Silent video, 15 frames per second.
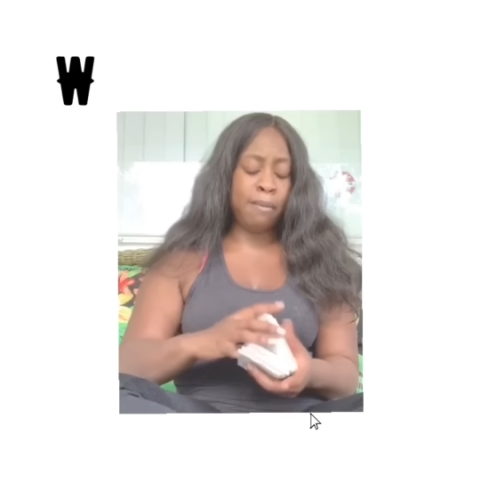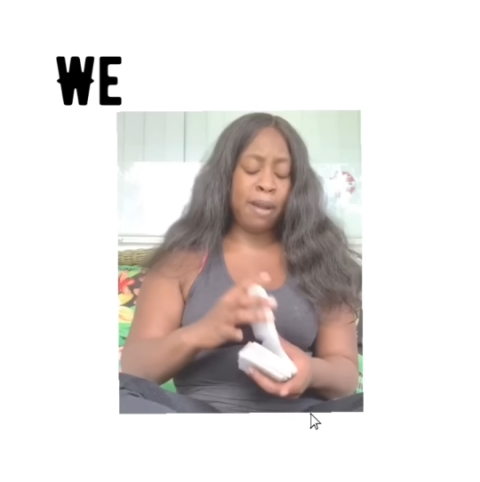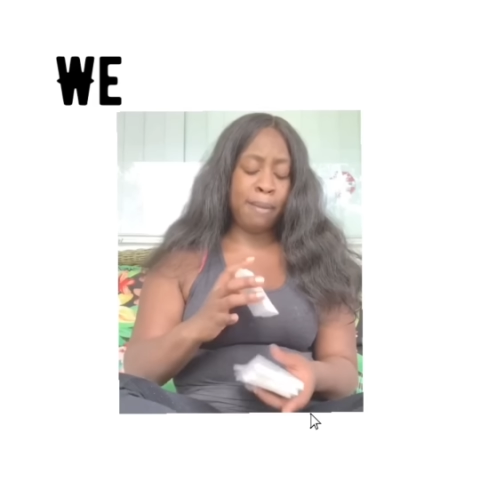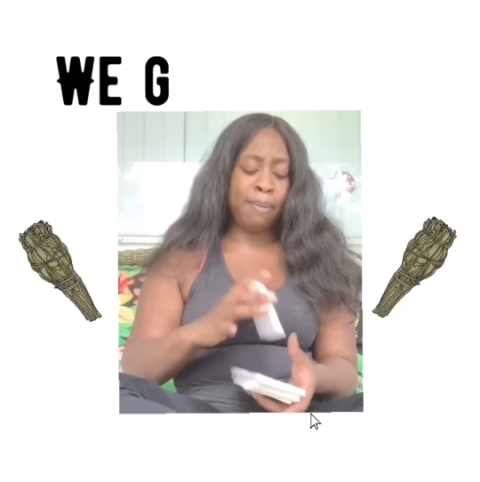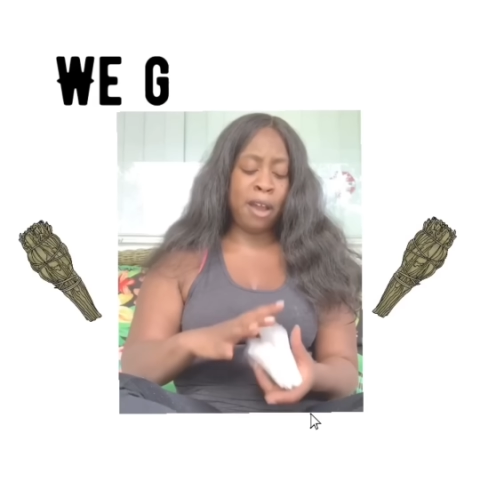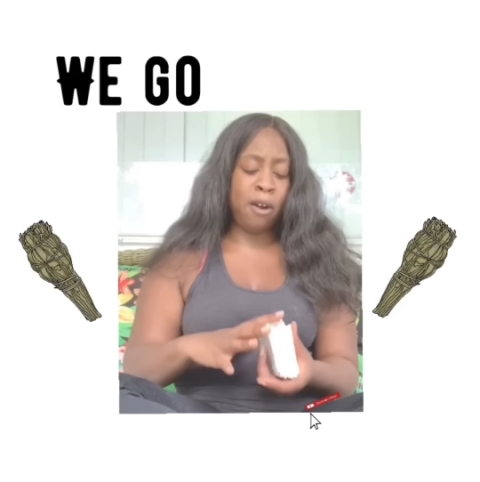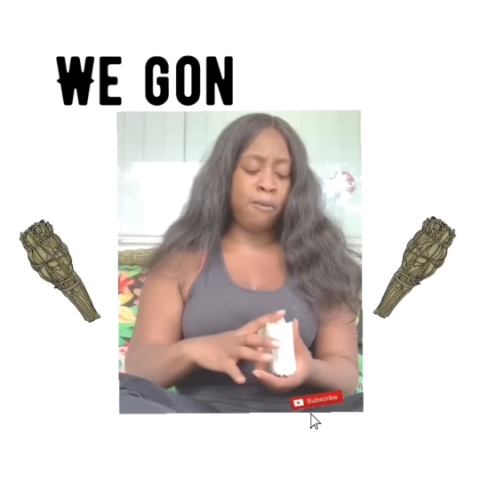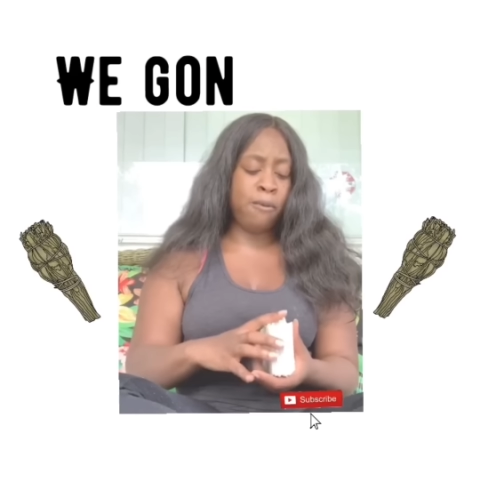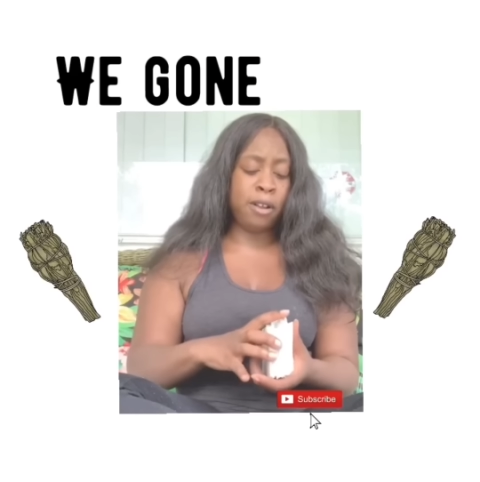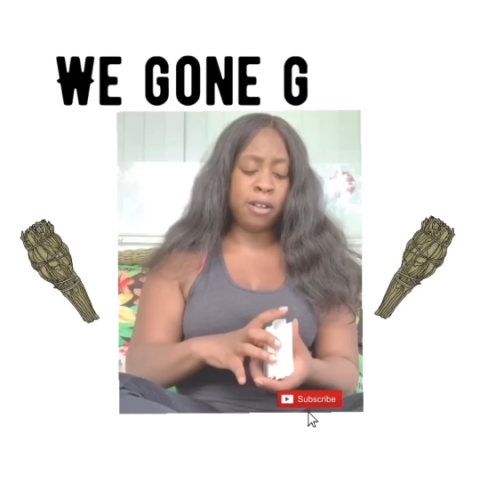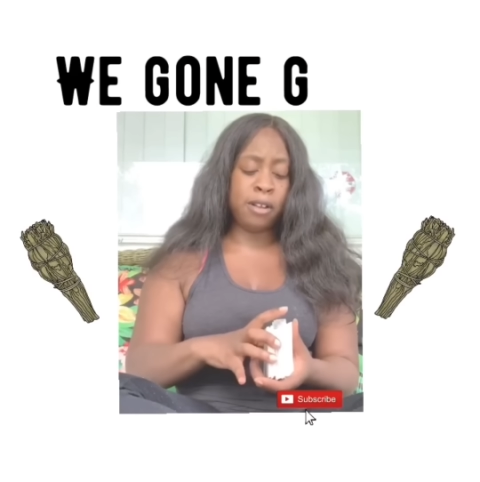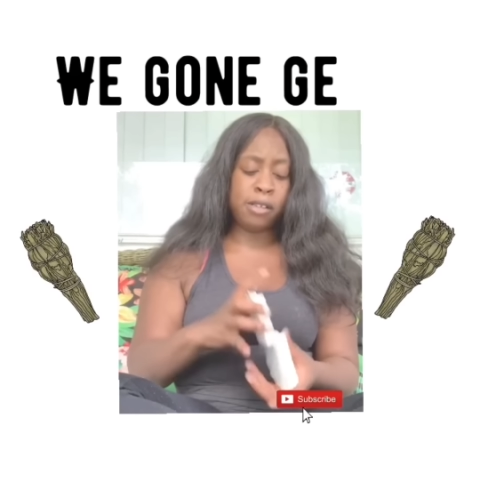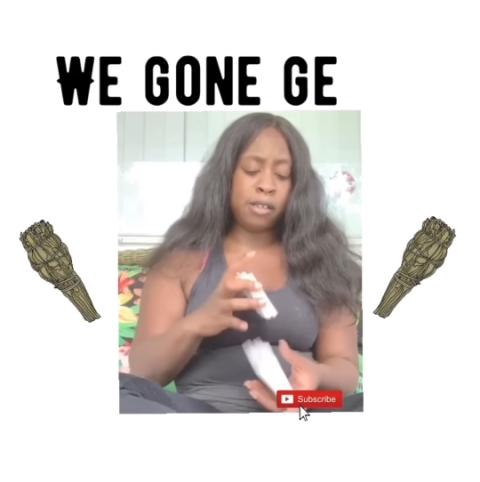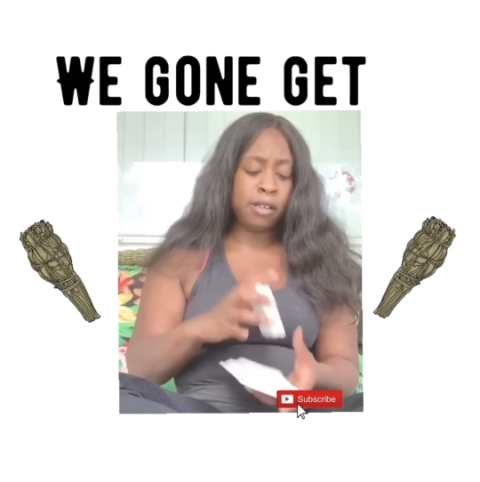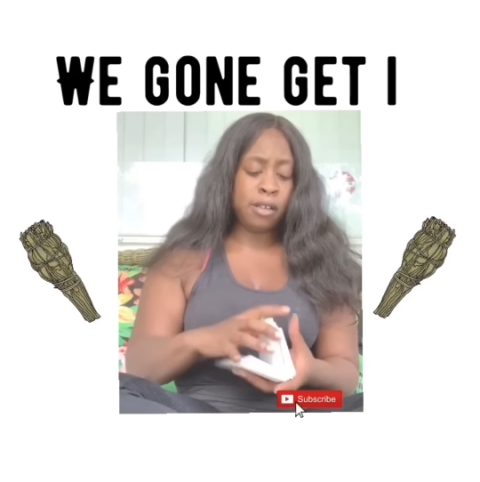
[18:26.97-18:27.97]
We
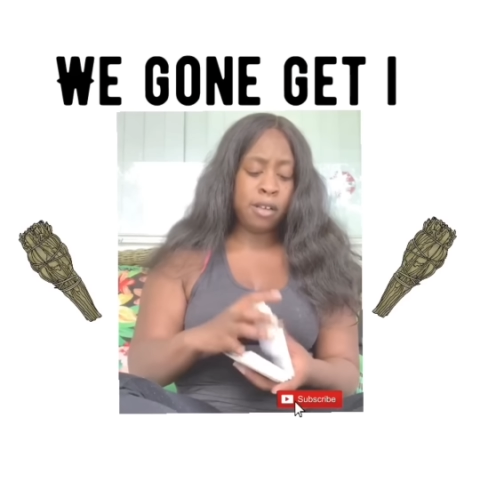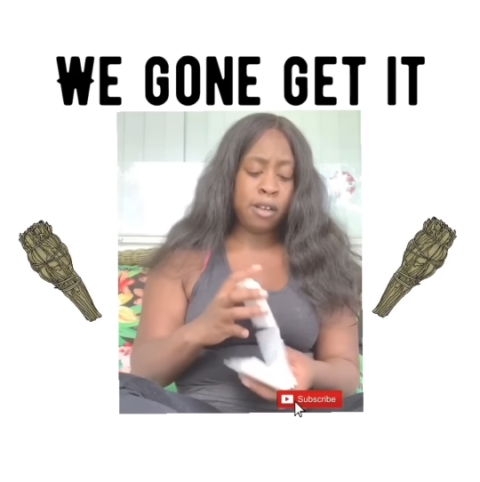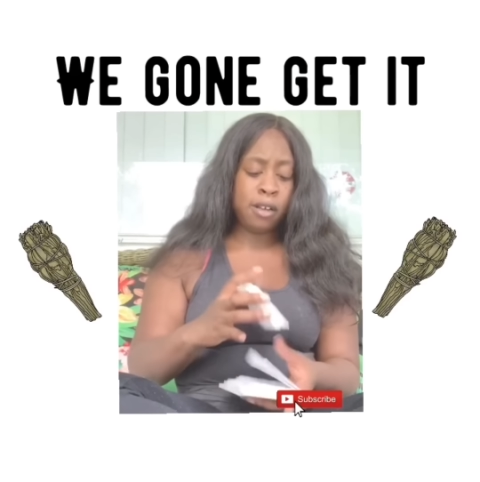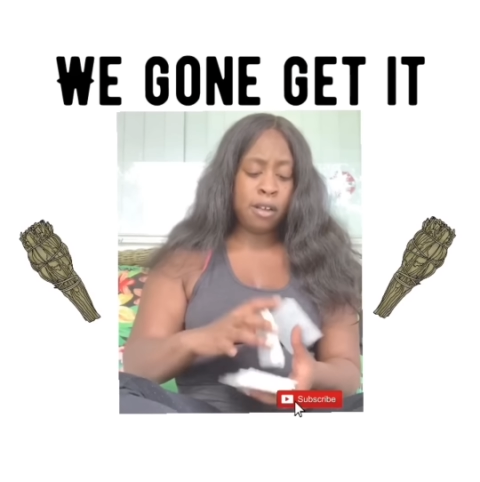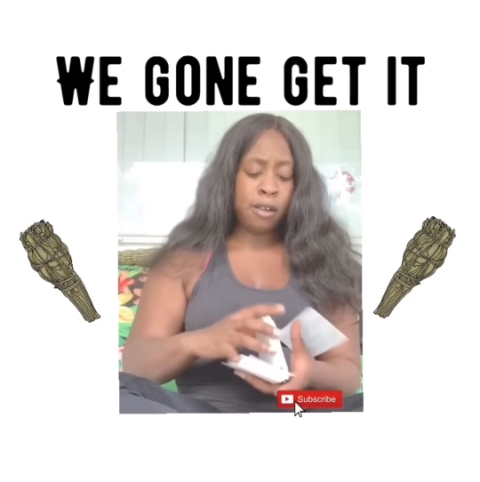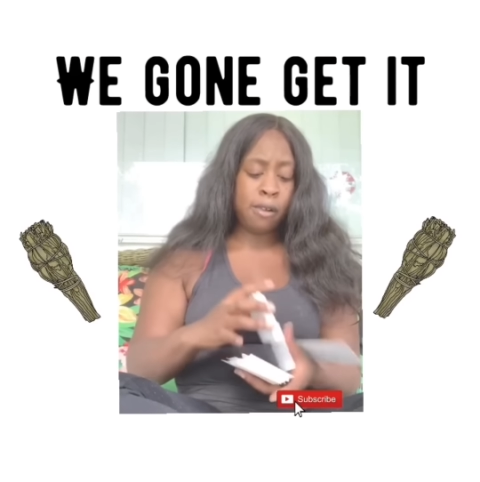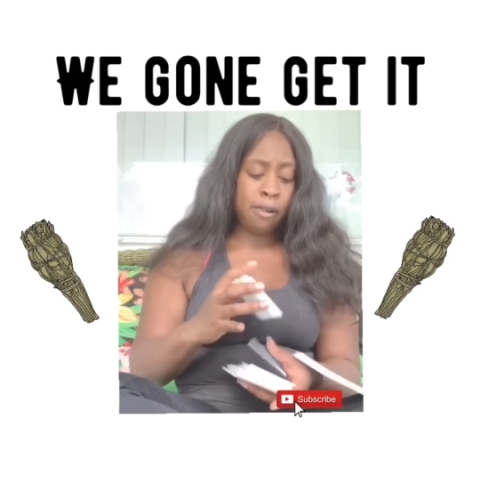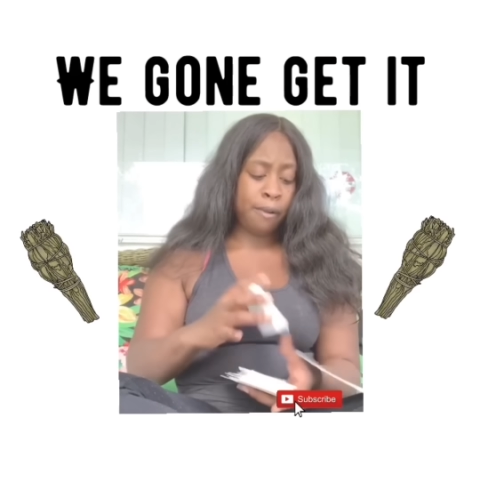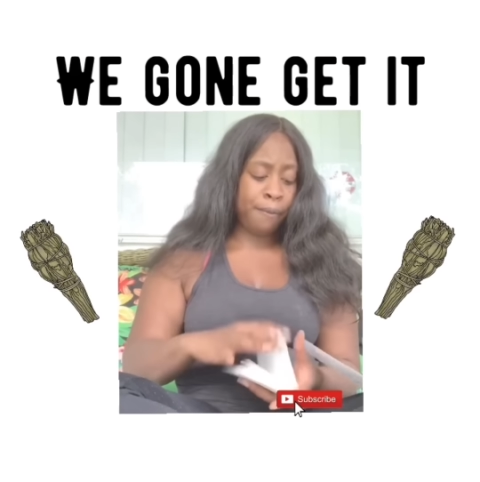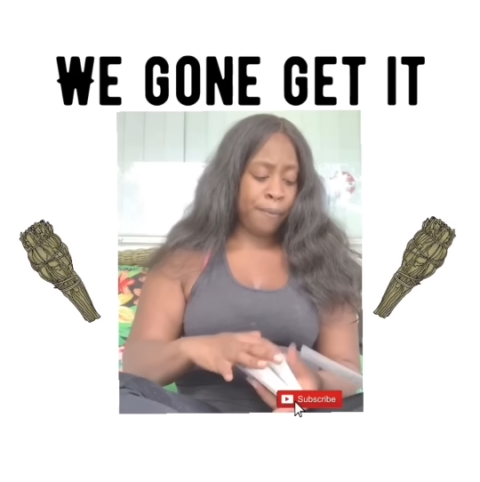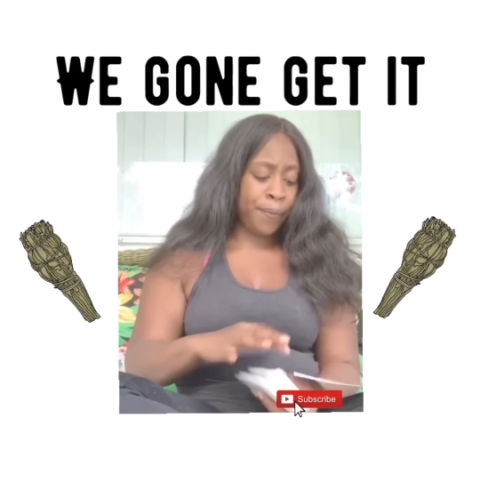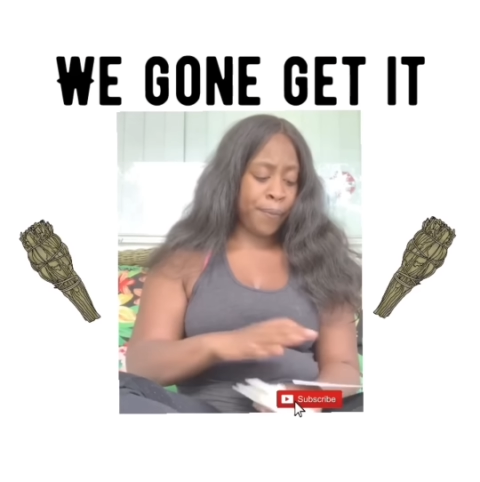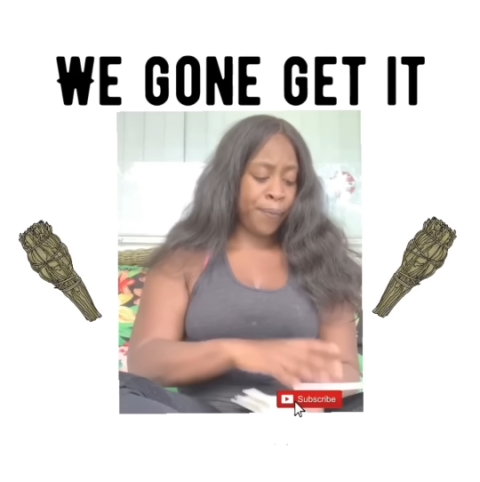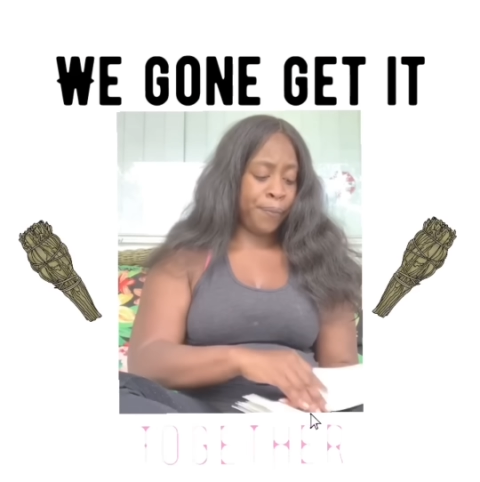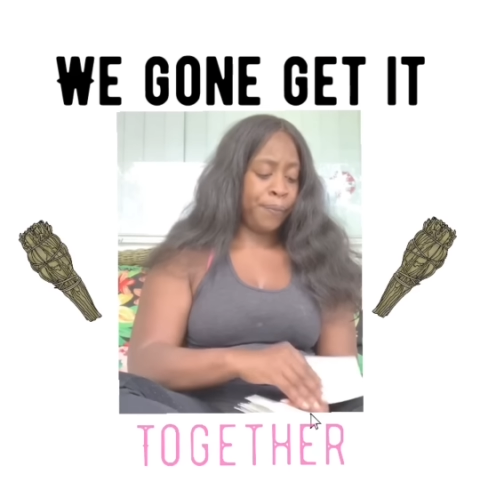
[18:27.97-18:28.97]
gon' get
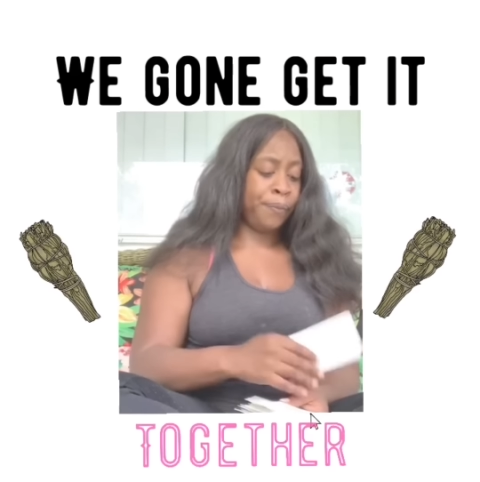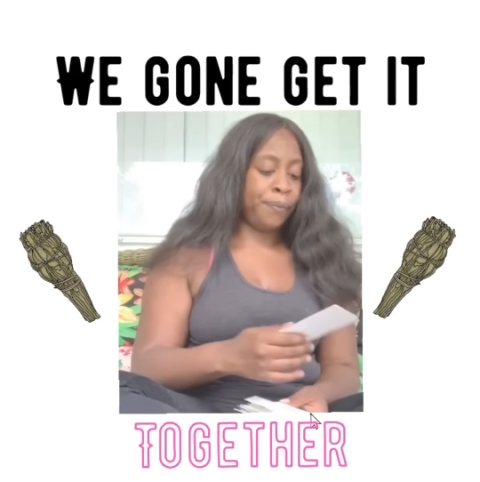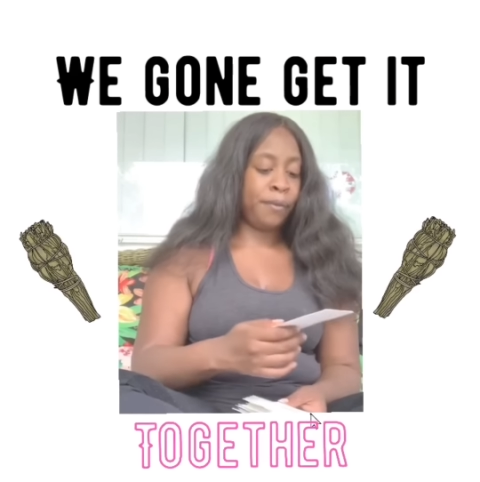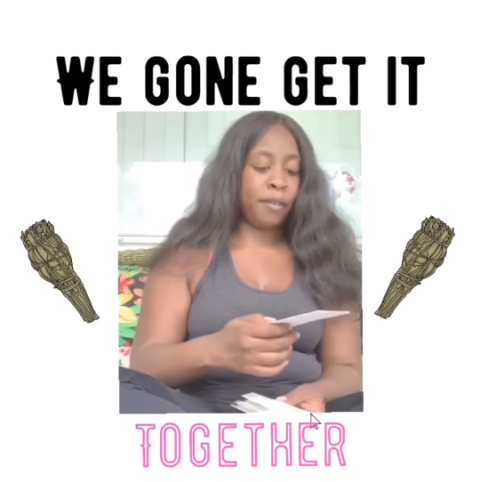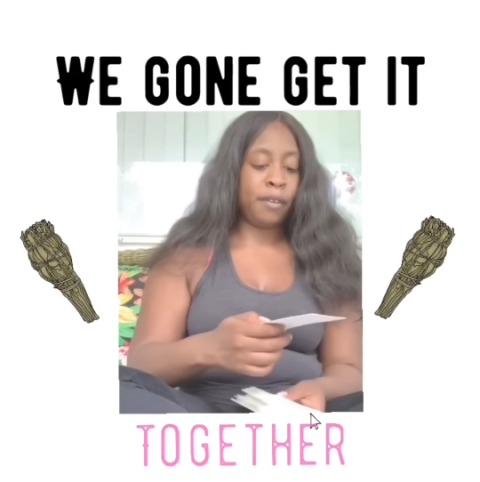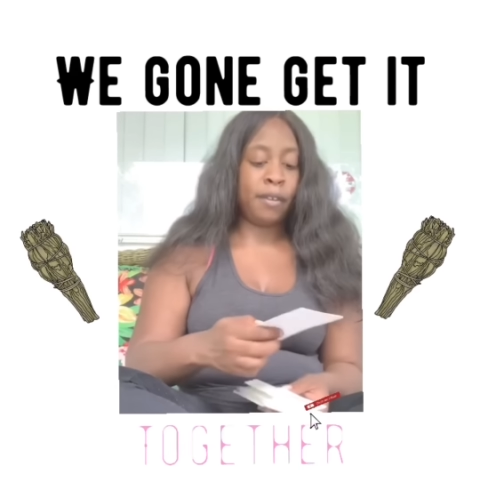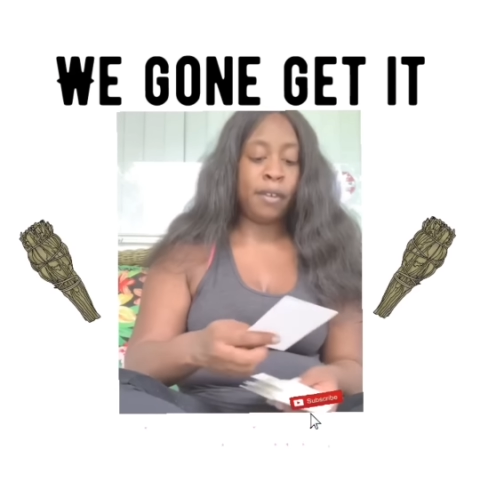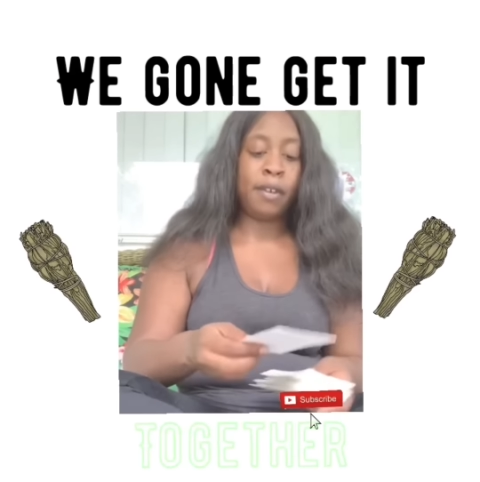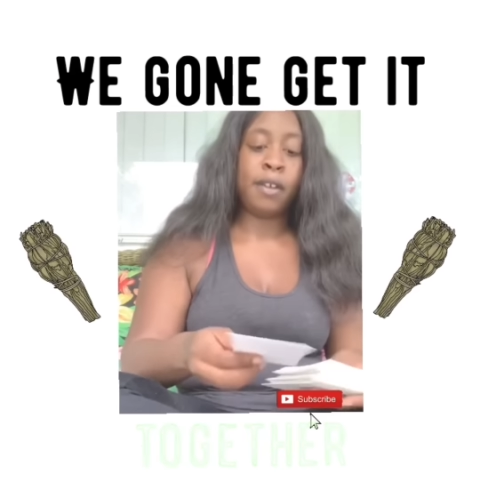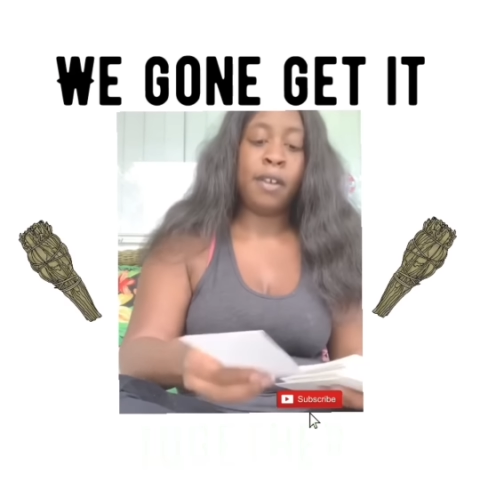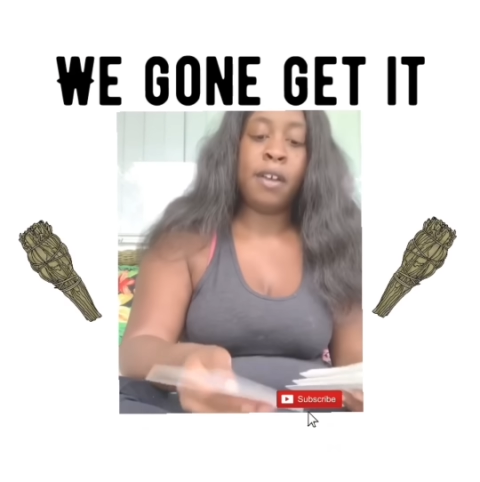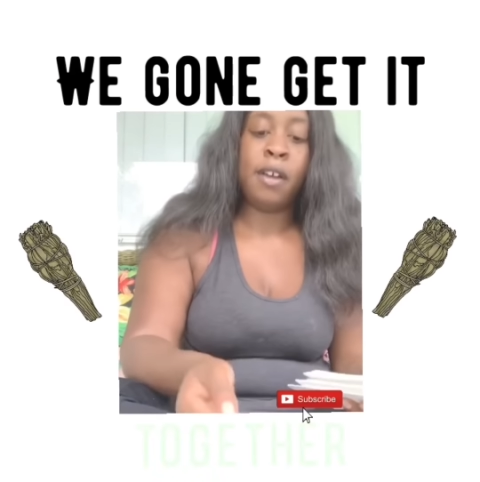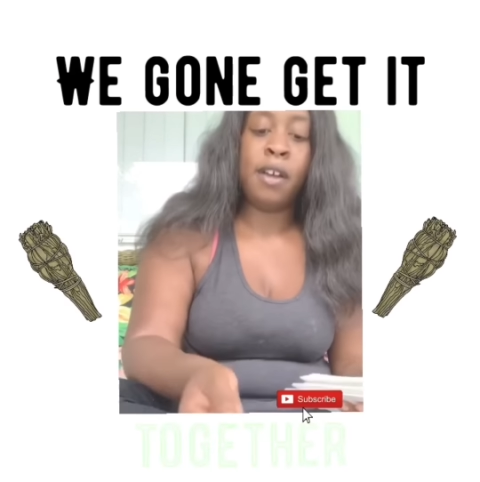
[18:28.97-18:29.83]
it together.